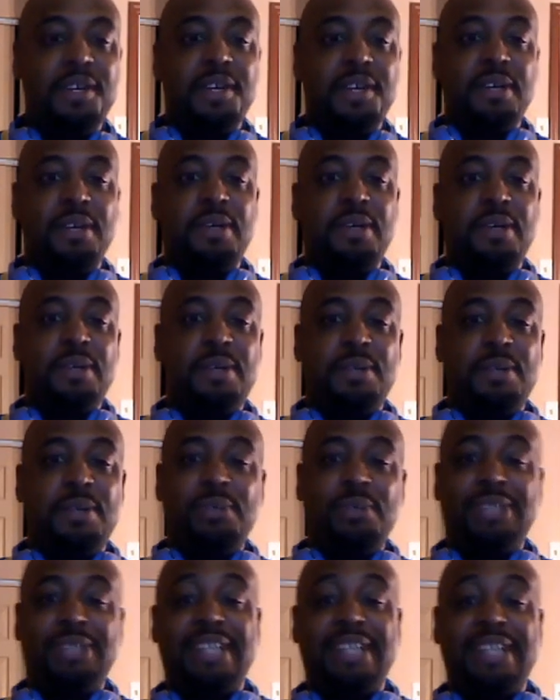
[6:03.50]
my
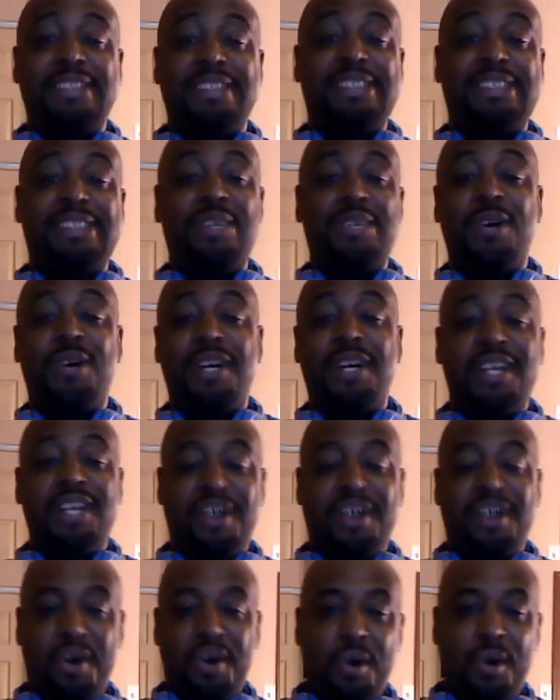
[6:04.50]
boy
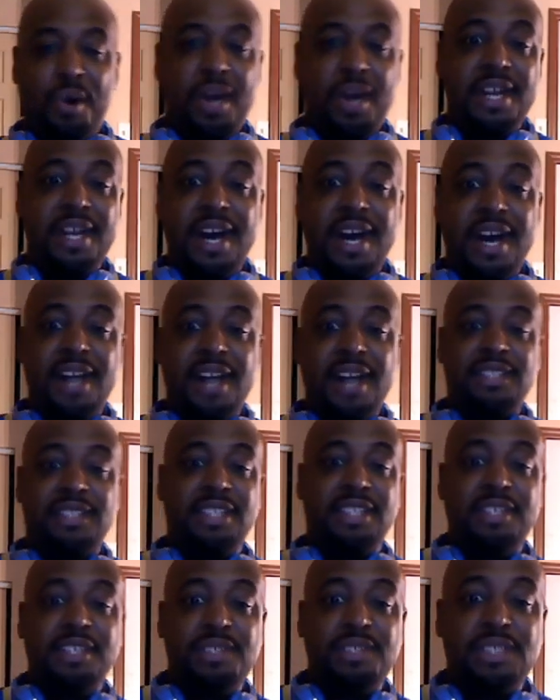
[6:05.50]

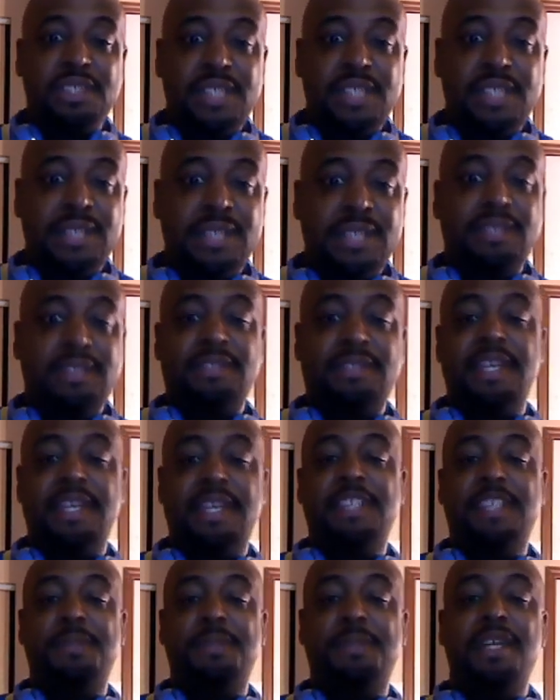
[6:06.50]
Charles James
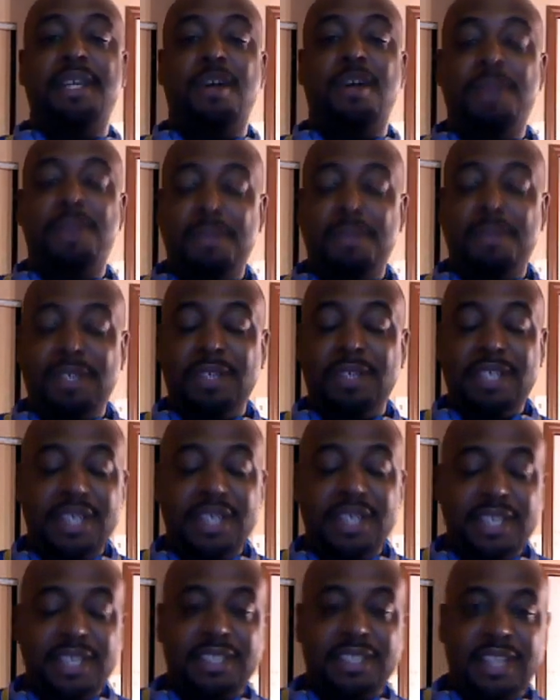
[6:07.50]
III,
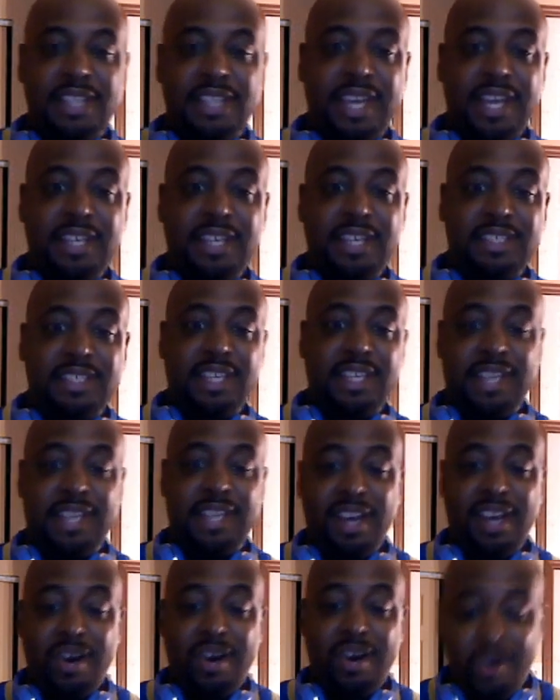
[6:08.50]
who's like the
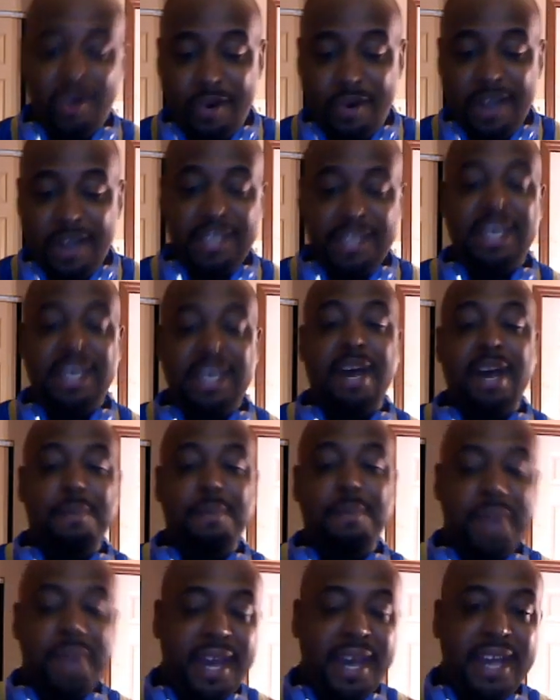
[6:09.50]
star of Hard
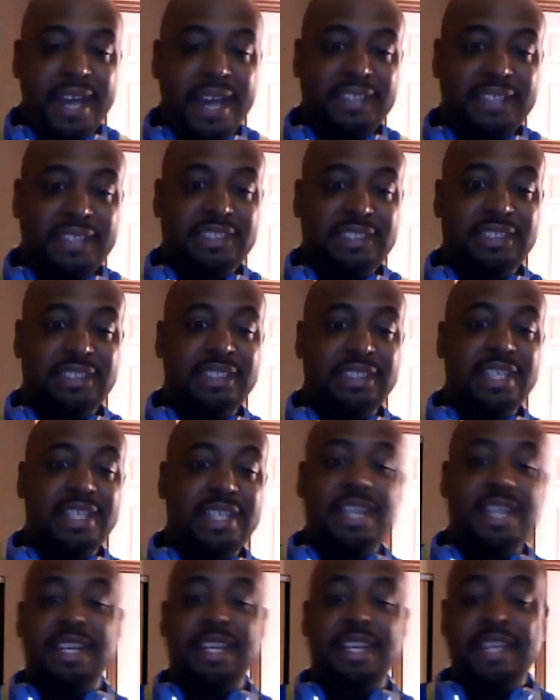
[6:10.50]
Knocks, the Houston
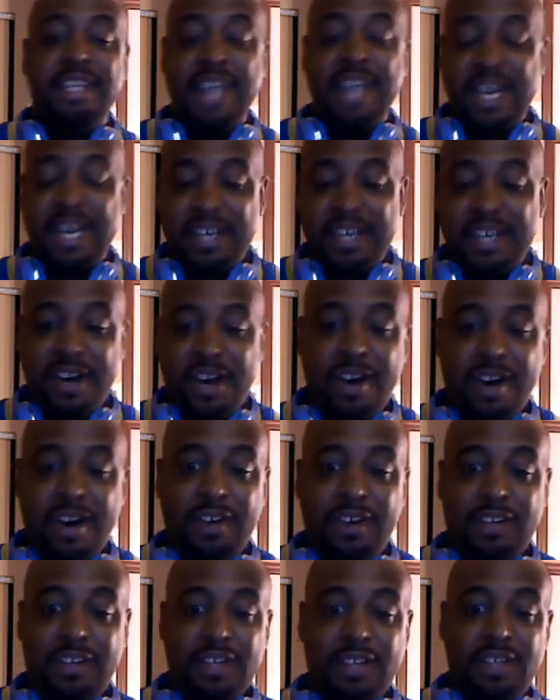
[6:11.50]
Texans on HBO,
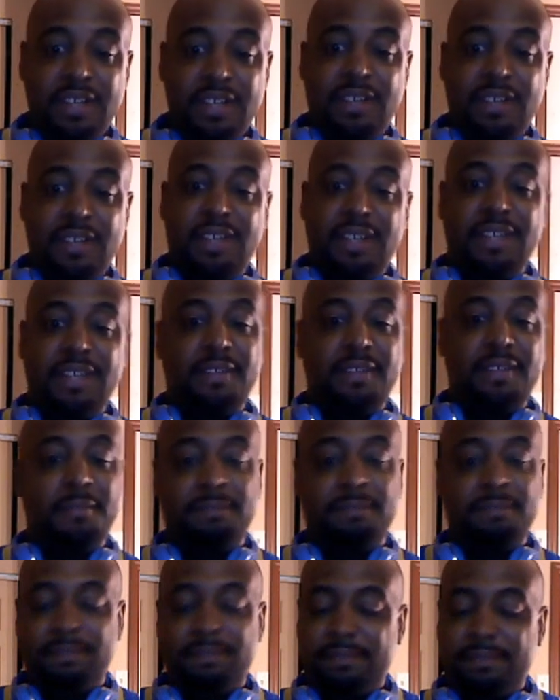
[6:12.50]
people love this cat.
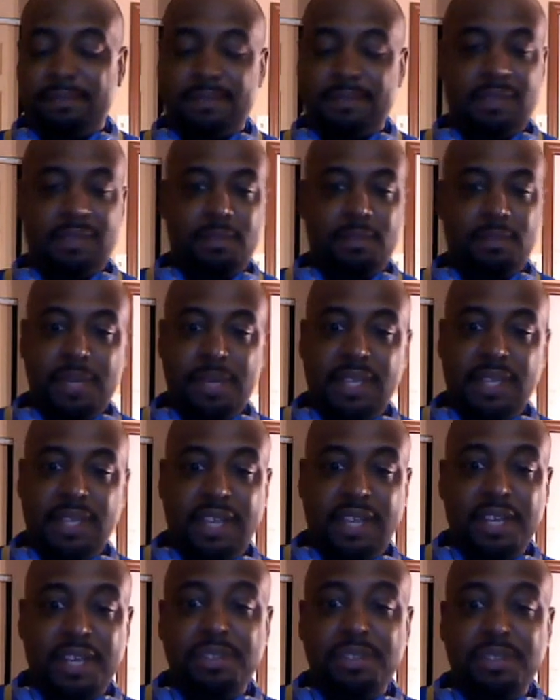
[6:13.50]
This cat got
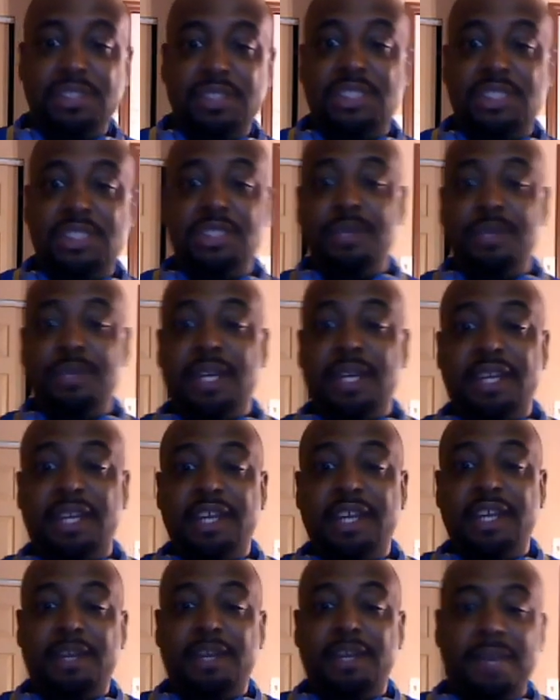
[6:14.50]
heart, he got
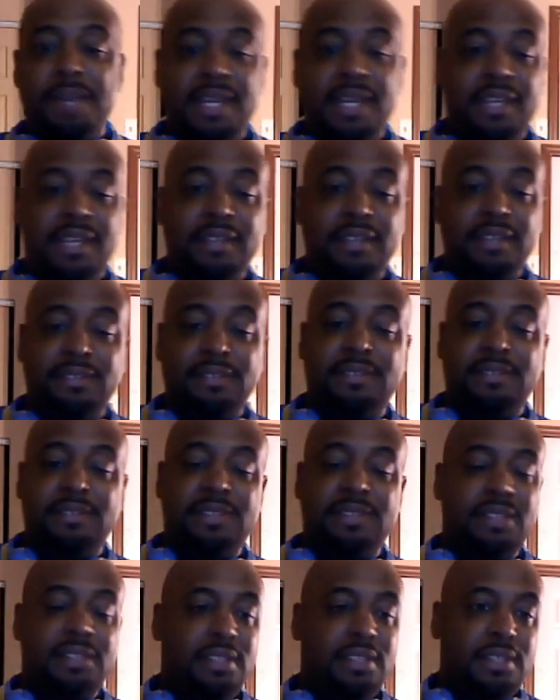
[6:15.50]
passion, he got
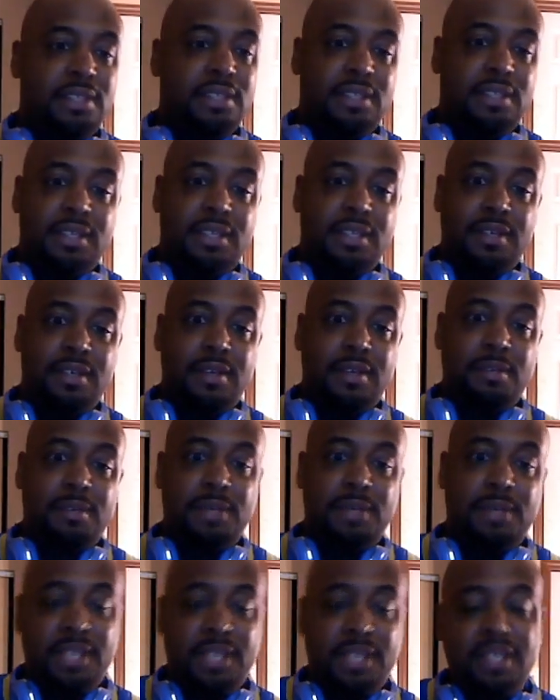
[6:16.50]
it all.
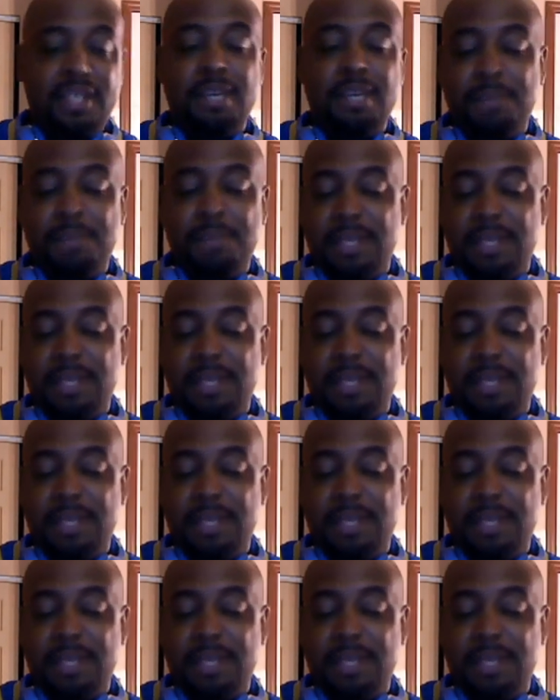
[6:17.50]
And